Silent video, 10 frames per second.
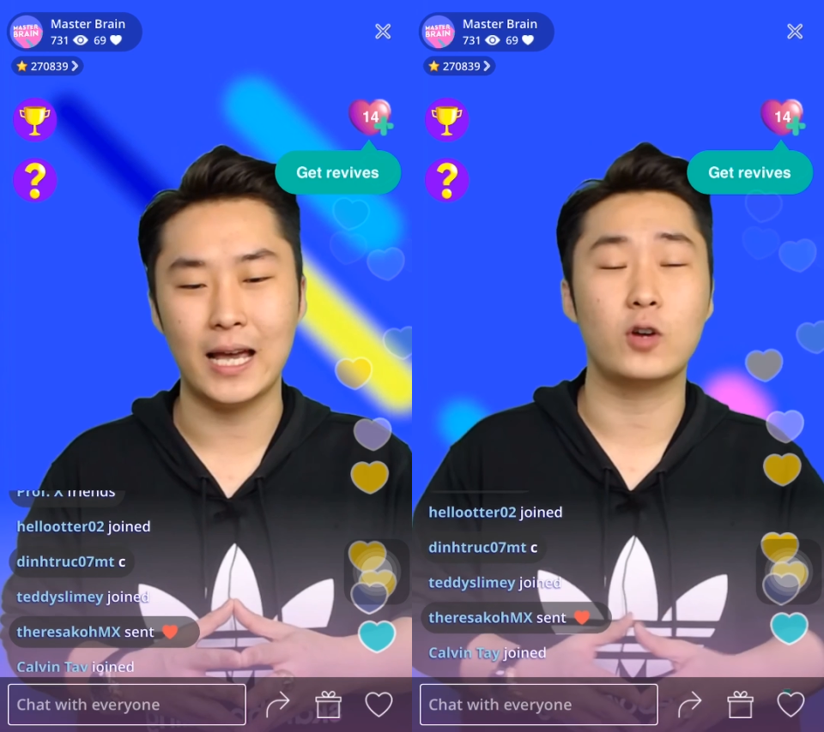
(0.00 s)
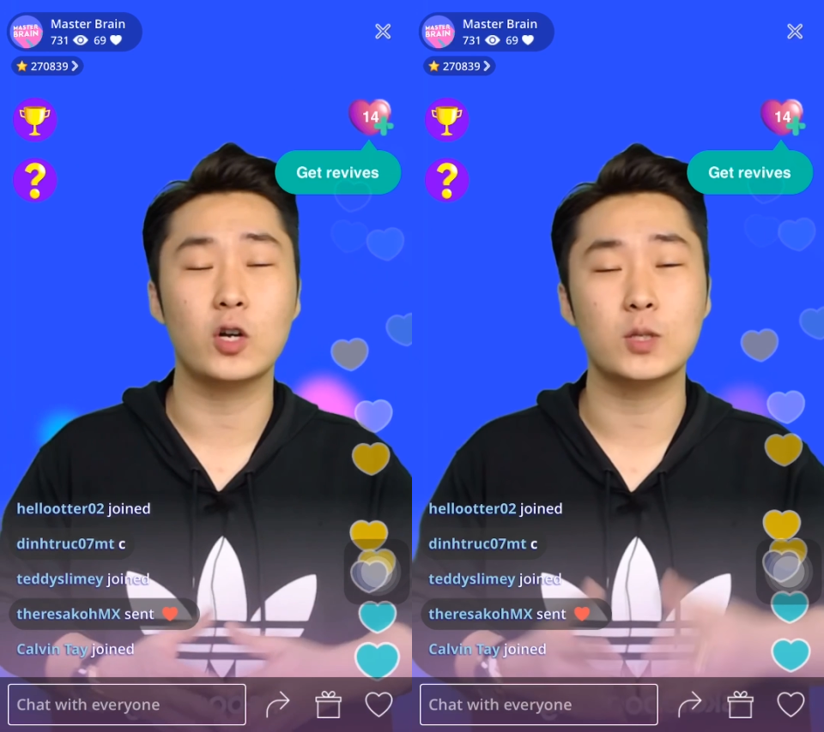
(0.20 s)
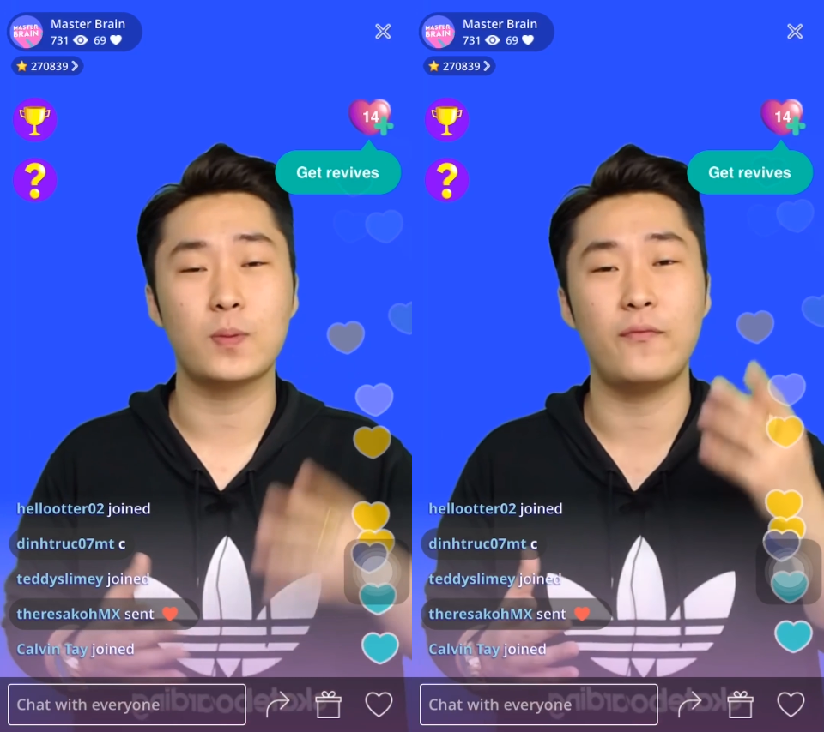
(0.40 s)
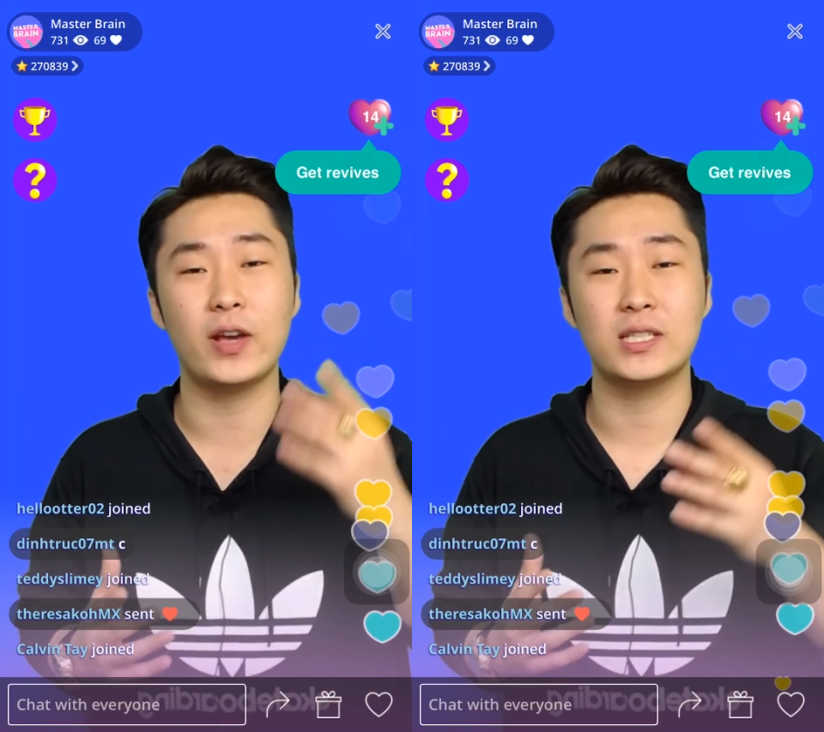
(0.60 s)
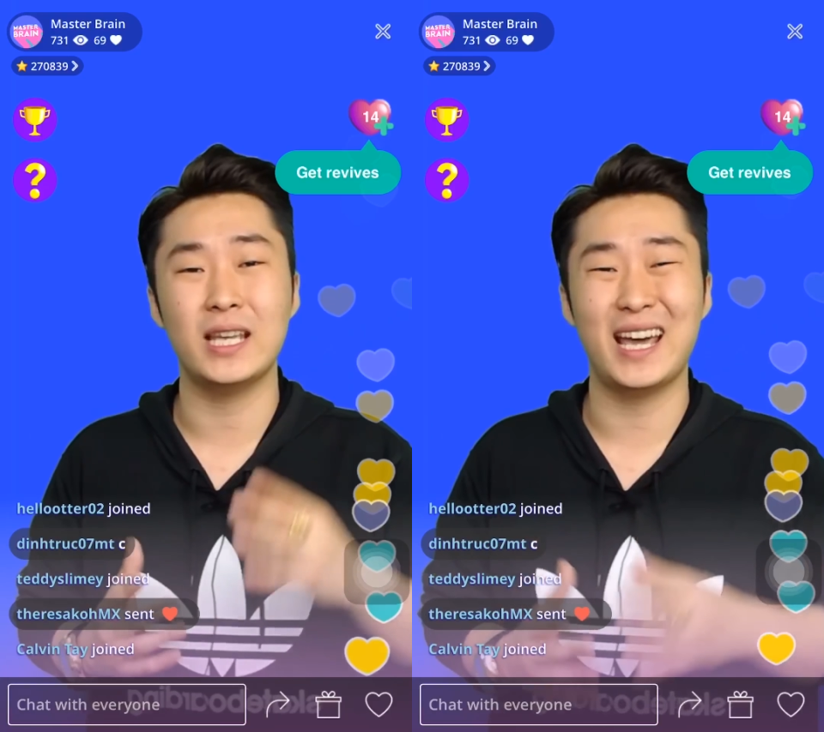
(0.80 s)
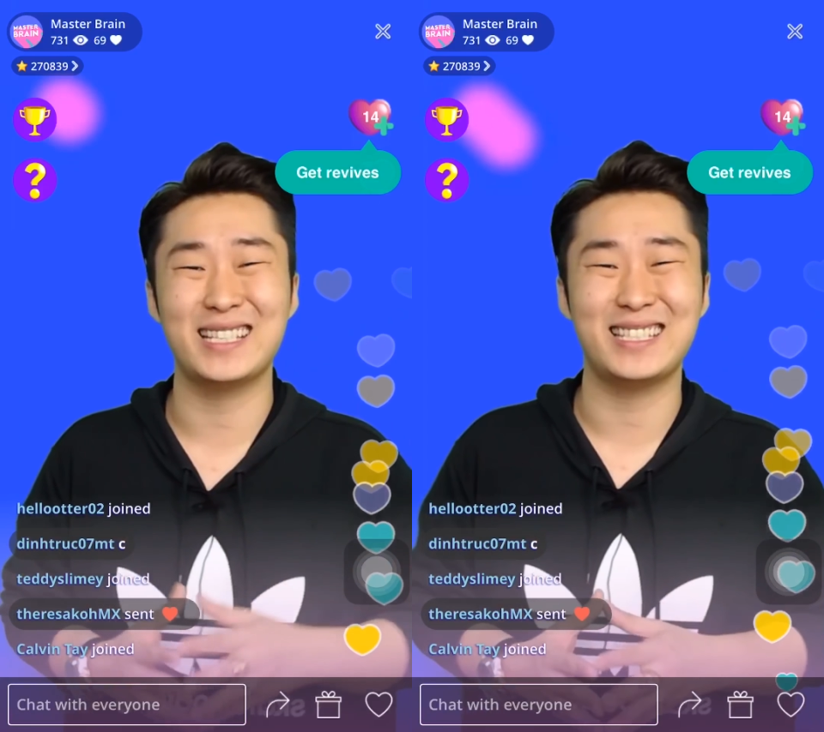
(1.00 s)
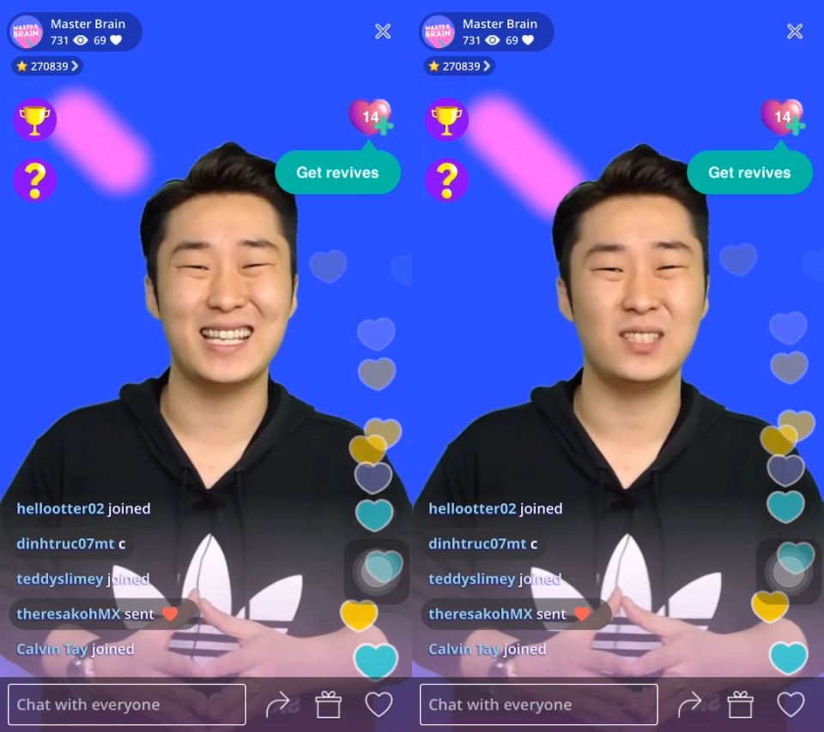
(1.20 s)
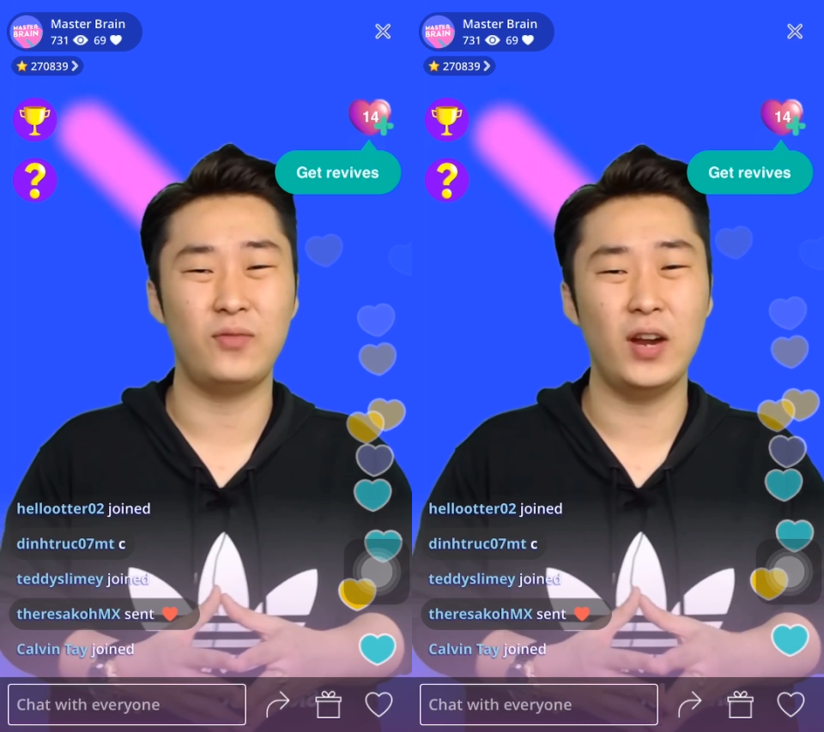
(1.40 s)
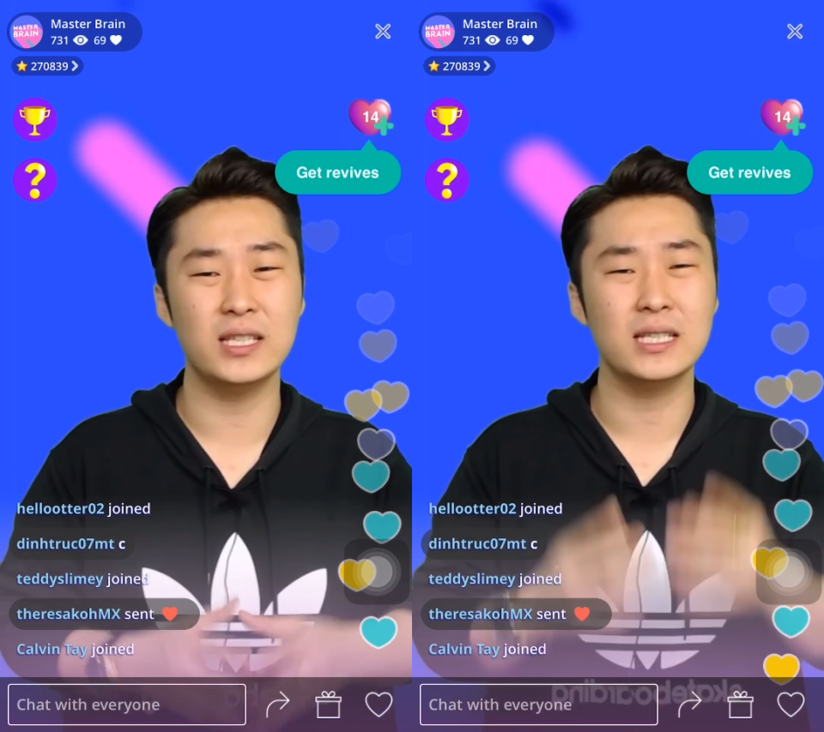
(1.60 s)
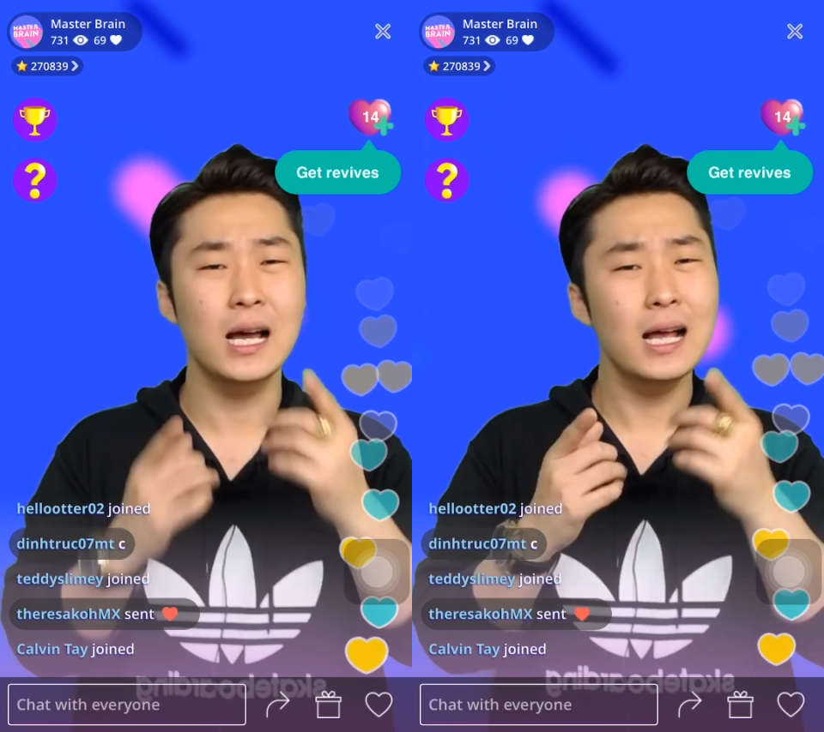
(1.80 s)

and of course Professor X says friends.